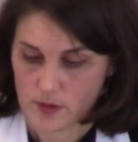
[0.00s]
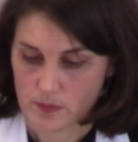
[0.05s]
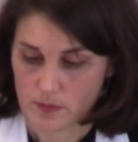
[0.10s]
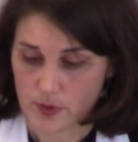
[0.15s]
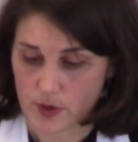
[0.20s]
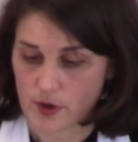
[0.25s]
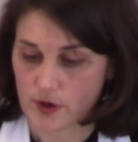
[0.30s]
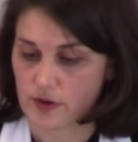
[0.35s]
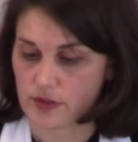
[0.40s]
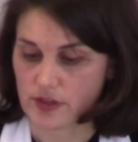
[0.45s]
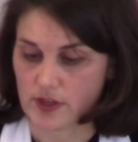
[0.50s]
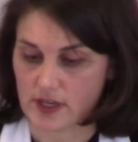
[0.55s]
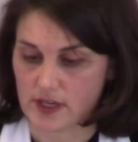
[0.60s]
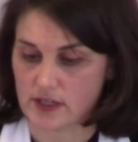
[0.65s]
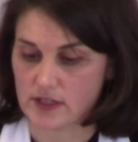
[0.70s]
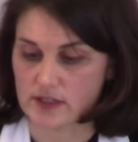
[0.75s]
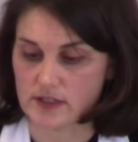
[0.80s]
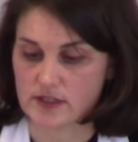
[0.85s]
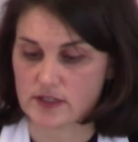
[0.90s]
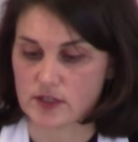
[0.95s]
birth
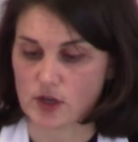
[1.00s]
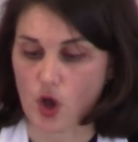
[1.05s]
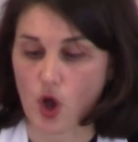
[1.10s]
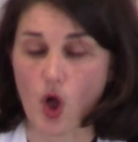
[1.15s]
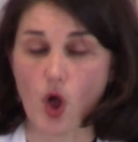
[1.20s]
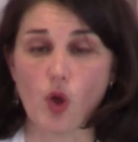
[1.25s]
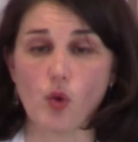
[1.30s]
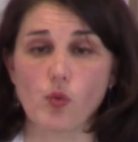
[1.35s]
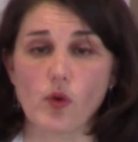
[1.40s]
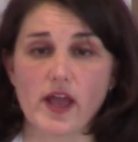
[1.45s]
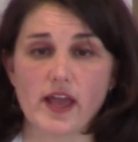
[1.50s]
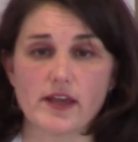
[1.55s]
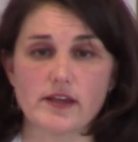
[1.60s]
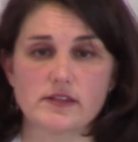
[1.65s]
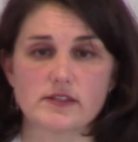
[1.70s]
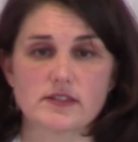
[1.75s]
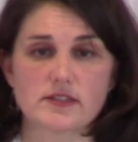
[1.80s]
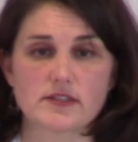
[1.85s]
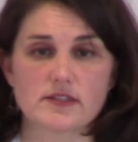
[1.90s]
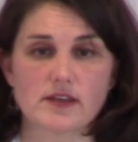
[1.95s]
is
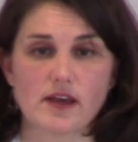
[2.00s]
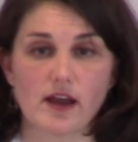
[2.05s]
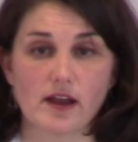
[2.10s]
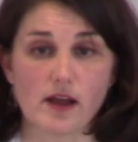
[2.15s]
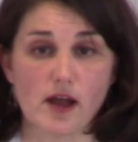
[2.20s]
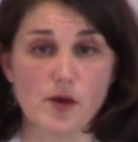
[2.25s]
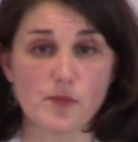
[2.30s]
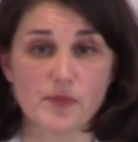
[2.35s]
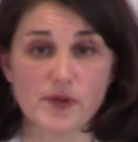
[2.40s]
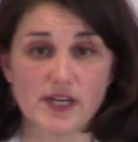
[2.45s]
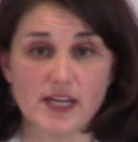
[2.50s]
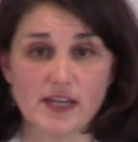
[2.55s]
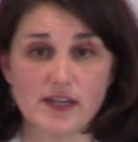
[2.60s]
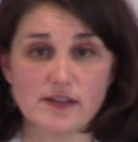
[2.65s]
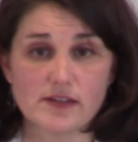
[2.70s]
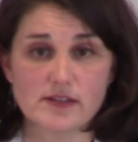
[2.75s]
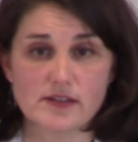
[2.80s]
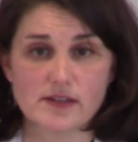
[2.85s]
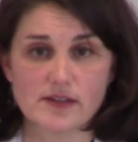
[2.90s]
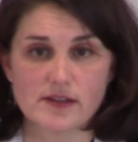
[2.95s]
always
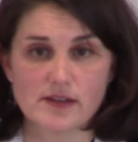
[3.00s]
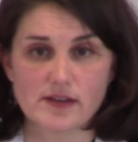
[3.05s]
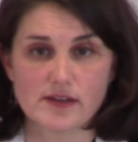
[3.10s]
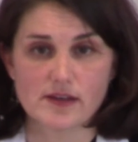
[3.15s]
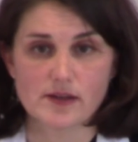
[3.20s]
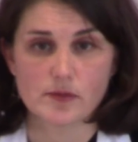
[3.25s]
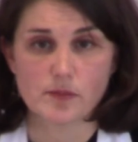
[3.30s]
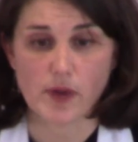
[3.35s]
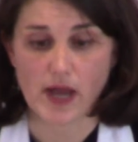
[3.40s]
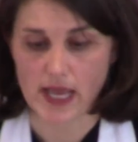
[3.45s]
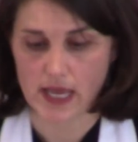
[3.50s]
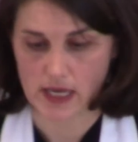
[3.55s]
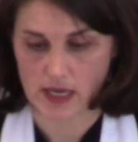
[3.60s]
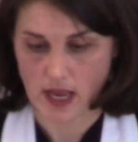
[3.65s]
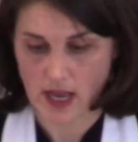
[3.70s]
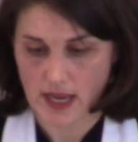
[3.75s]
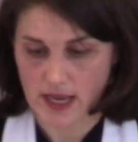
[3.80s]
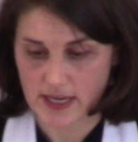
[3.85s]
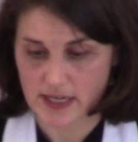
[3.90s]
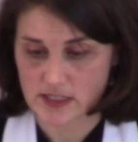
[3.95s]
accompanied by a
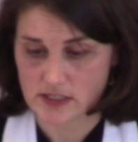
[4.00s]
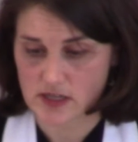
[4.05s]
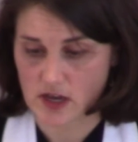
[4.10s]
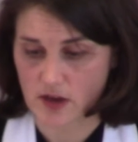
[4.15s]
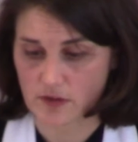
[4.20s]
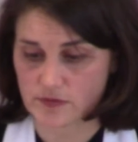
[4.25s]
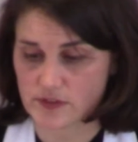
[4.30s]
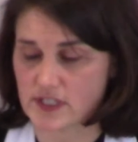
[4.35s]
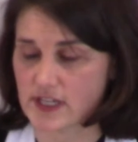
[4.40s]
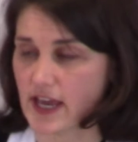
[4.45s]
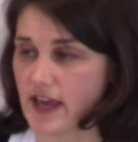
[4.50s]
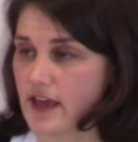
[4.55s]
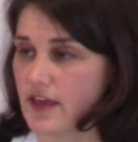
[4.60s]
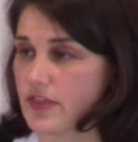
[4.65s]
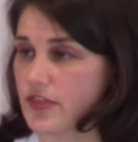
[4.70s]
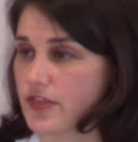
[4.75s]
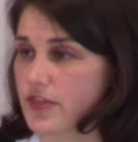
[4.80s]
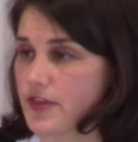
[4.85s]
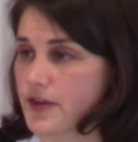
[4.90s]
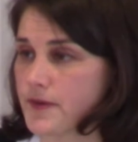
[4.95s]
kind of
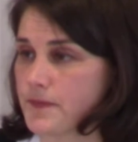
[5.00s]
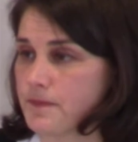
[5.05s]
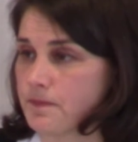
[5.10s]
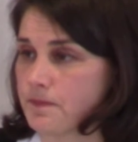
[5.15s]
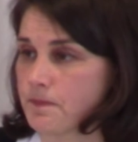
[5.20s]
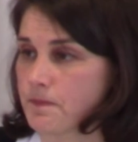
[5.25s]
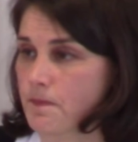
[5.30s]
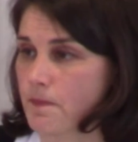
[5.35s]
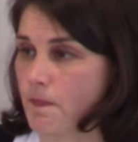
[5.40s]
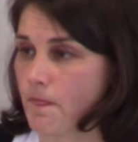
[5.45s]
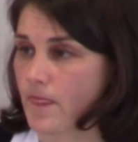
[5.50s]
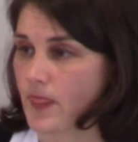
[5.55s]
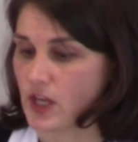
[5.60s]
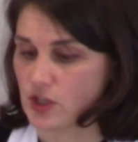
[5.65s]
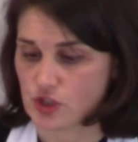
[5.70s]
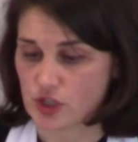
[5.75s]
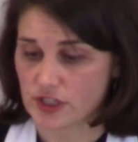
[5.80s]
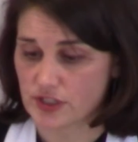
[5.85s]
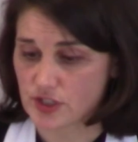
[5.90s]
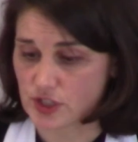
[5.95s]
death,
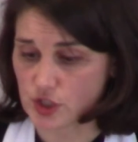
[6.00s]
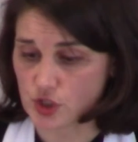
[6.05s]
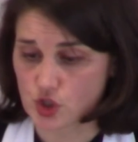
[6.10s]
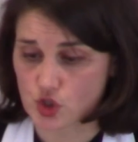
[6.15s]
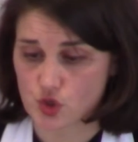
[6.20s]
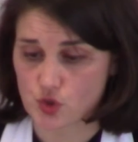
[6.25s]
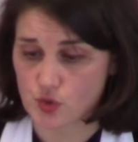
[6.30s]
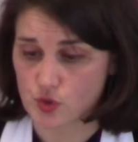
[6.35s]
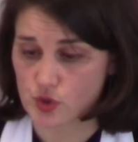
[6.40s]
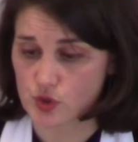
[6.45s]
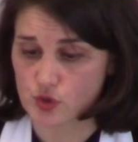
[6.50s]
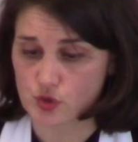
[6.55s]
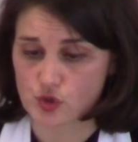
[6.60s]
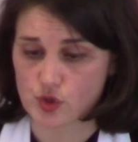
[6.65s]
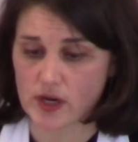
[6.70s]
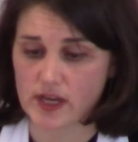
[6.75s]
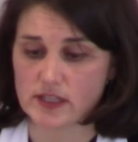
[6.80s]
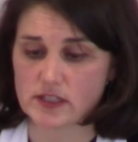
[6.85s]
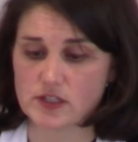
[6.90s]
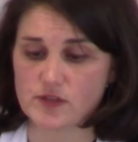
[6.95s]
just as true
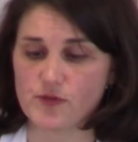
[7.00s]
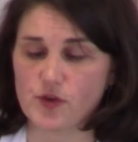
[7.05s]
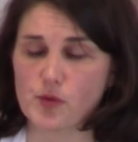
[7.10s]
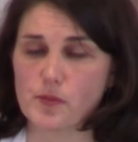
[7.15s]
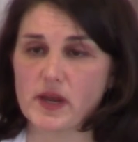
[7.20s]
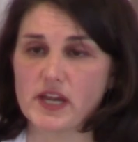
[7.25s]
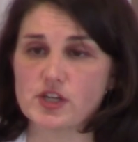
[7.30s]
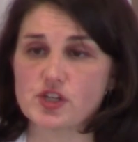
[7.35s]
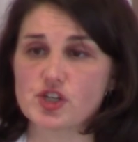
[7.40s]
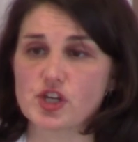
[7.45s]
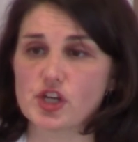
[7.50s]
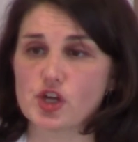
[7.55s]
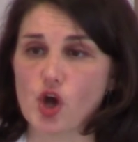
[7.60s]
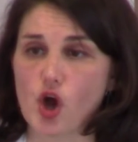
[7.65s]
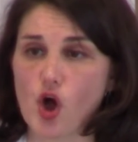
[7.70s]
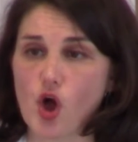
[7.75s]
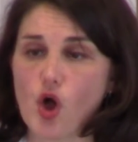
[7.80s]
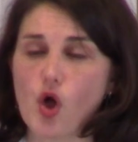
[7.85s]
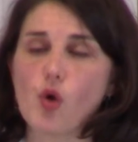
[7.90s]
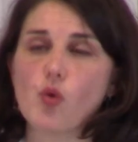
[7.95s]
transformation
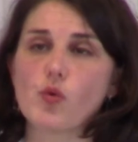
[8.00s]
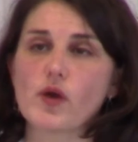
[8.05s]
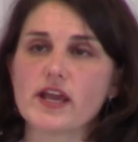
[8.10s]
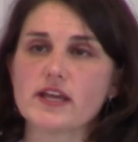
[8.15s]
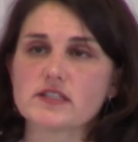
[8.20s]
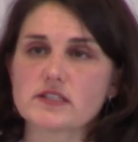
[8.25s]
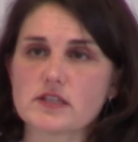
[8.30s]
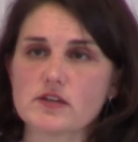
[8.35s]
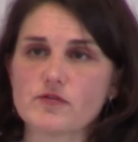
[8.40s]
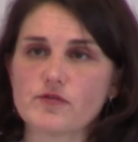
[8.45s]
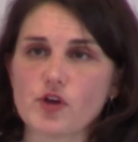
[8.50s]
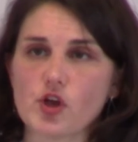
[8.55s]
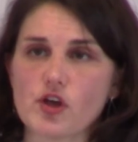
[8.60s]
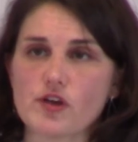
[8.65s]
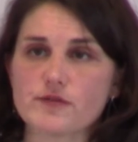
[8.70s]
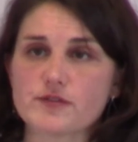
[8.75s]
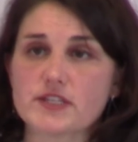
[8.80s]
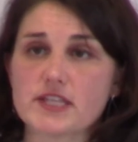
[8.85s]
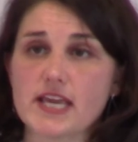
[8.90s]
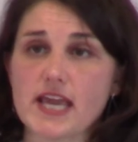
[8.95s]
always
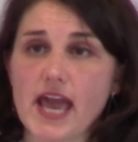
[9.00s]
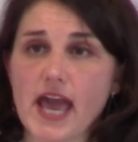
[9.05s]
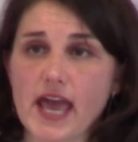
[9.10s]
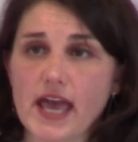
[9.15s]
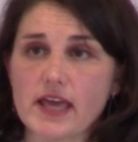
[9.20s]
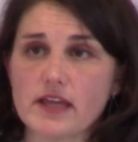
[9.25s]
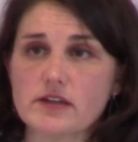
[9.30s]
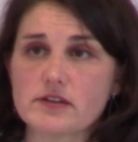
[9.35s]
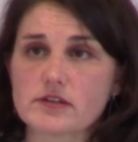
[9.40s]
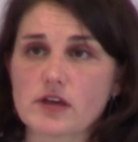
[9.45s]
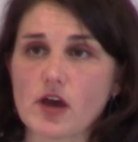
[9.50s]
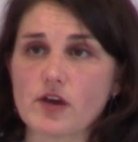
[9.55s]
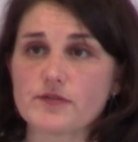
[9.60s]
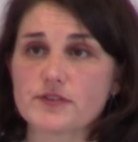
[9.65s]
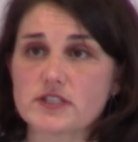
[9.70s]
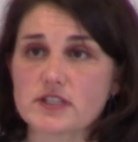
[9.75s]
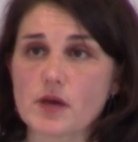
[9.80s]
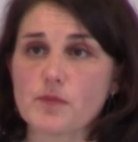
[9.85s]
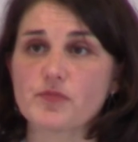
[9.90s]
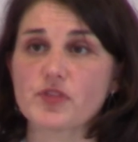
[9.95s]
involves the end of
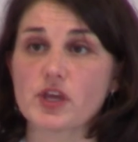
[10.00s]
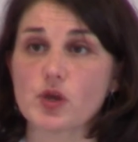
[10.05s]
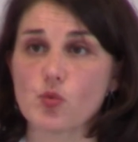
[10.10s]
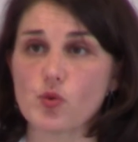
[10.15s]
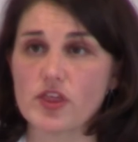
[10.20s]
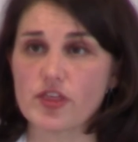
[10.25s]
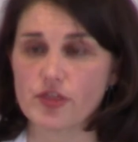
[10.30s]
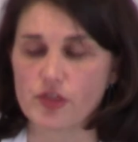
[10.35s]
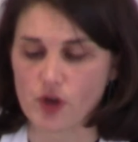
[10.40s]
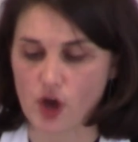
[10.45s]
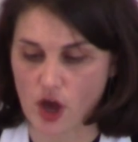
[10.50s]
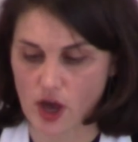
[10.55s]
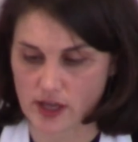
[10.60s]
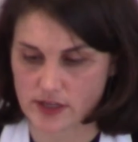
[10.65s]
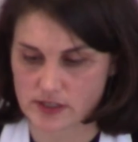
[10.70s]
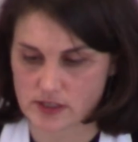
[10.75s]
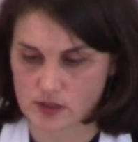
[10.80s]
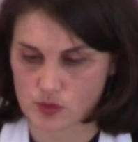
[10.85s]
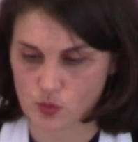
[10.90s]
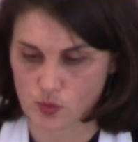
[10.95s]
something we
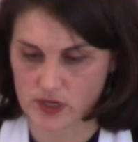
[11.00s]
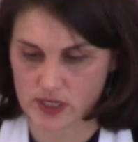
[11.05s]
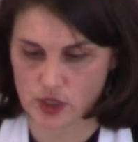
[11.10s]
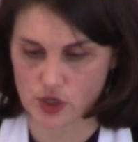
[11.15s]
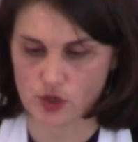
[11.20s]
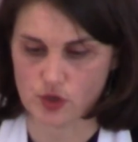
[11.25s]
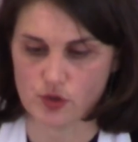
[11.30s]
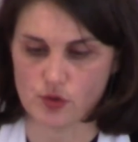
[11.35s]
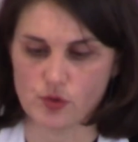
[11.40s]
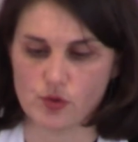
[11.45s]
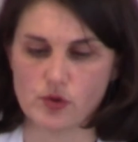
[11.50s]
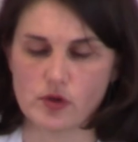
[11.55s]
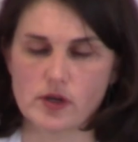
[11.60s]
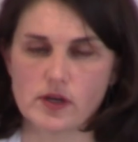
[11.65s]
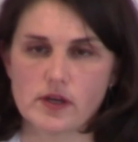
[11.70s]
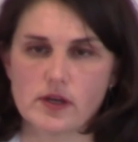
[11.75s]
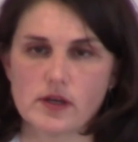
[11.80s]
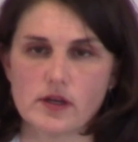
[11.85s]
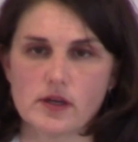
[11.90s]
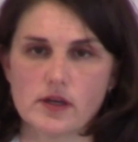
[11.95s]
thought we knew.
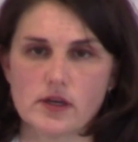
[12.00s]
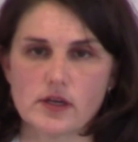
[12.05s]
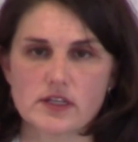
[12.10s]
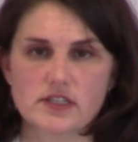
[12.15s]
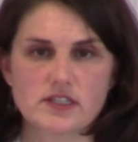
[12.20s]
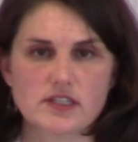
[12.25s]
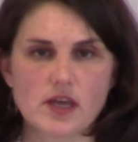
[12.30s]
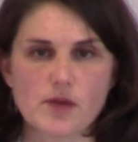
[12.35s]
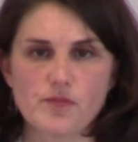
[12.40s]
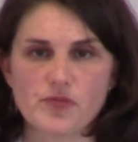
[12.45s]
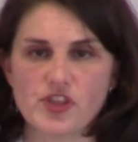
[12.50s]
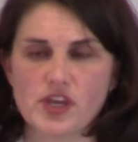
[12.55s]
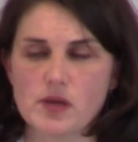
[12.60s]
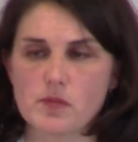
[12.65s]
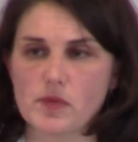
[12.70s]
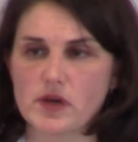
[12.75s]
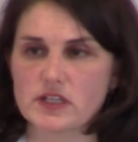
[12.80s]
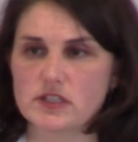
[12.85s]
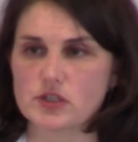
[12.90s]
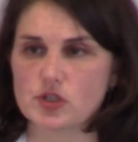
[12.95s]

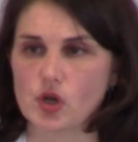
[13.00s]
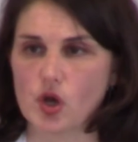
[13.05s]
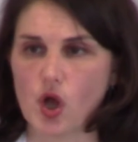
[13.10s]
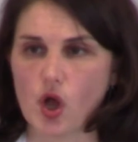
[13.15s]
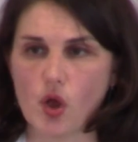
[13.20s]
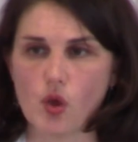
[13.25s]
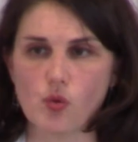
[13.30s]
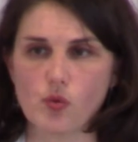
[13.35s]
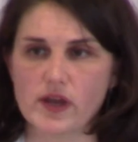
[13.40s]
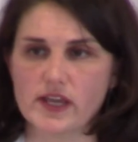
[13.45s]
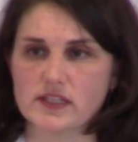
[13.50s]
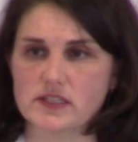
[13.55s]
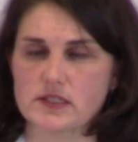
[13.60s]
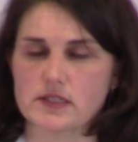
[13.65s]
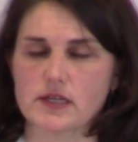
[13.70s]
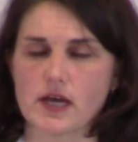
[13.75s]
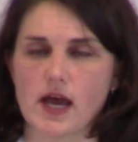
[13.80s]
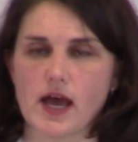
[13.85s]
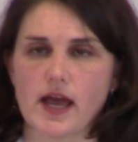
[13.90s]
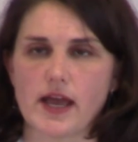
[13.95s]
Something must always
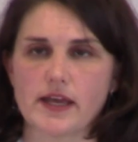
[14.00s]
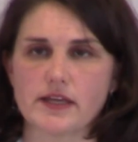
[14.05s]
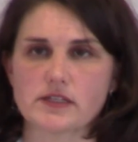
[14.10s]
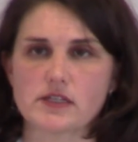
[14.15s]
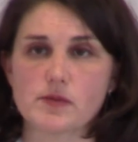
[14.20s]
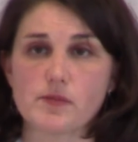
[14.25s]
die to